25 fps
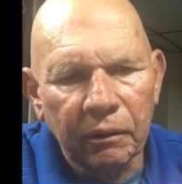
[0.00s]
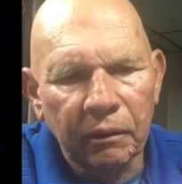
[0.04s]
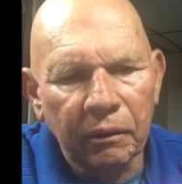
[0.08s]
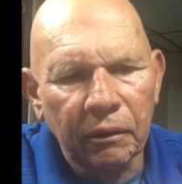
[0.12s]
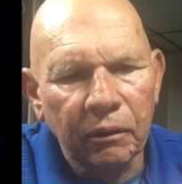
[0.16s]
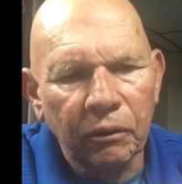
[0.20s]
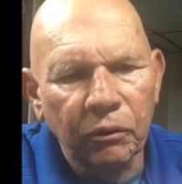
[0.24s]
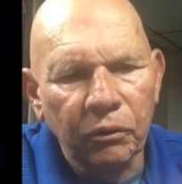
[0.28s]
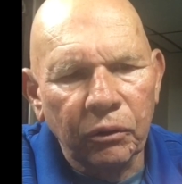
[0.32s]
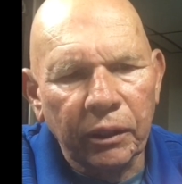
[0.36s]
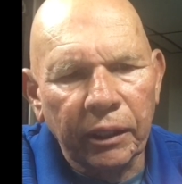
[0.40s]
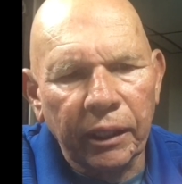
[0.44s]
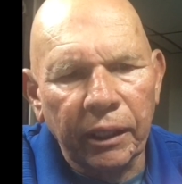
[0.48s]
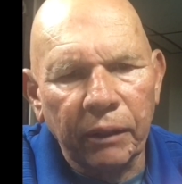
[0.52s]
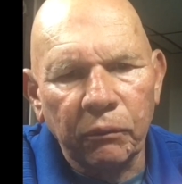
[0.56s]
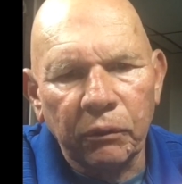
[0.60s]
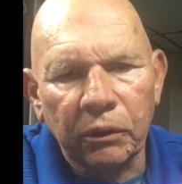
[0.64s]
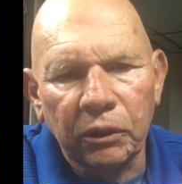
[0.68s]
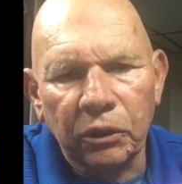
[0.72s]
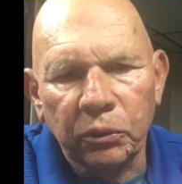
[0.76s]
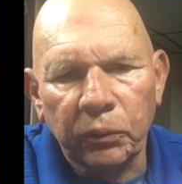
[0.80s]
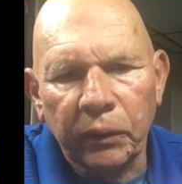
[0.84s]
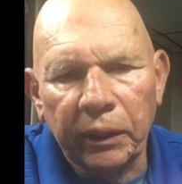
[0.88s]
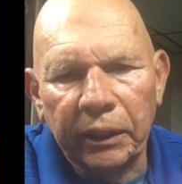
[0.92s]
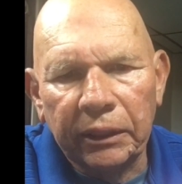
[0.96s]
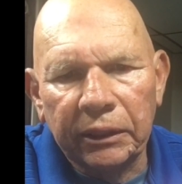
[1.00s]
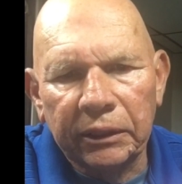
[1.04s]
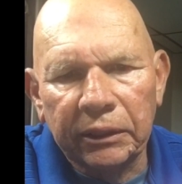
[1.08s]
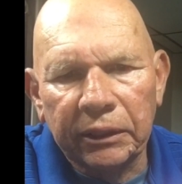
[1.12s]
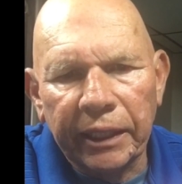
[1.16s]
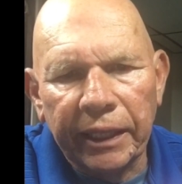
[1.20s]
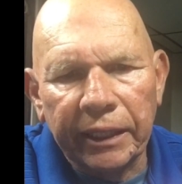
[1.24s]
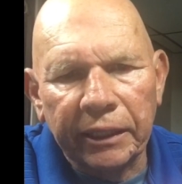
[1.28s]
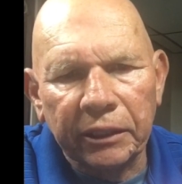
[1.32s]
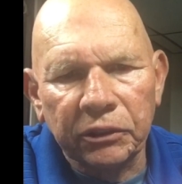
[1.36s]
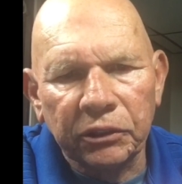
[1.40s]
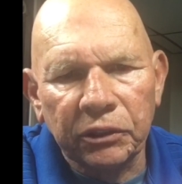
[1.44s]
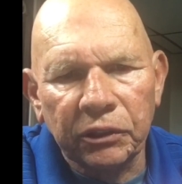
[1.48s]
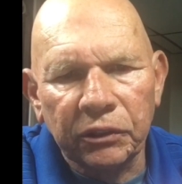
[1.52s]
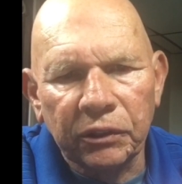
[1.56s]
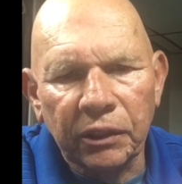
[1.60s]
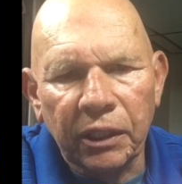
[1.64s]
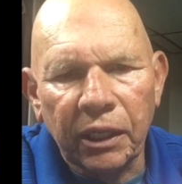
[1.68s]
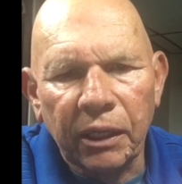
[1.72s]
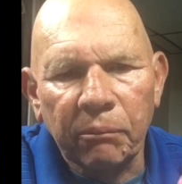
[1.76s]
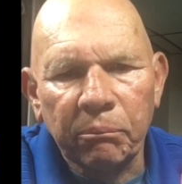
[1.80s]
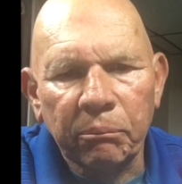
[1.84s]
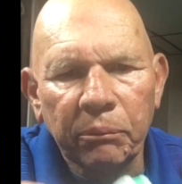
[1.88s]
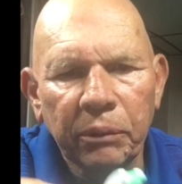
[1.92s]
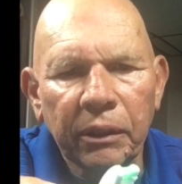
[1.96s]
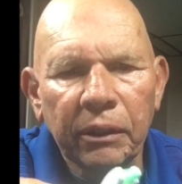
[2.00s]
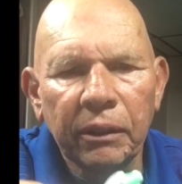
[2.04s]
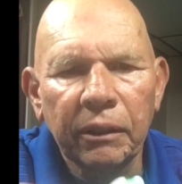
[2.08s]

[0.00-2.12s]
Okay, when 20 seconds is up,